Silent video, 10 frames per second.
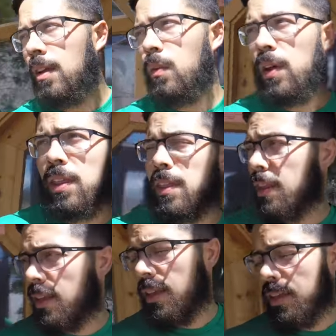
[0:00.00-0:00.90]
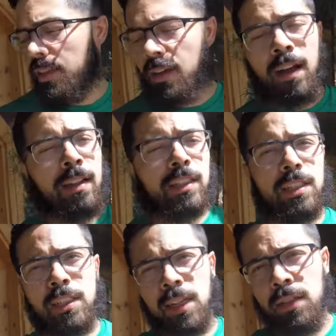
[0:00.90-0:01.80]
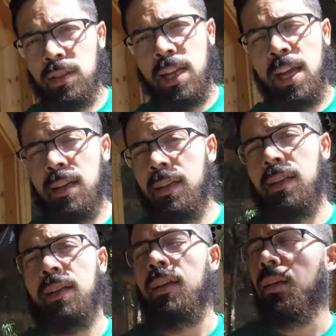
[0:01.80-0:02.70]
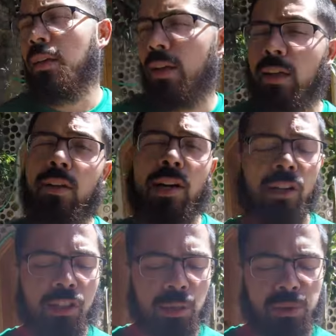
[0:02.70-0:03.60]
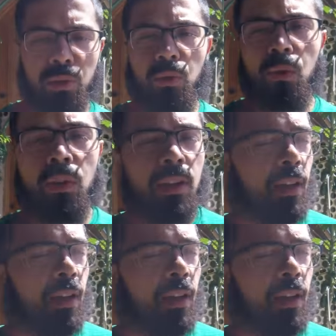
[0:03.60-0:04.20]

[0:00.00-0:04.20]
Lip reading: the knowledge and skills gained here at Earthship School.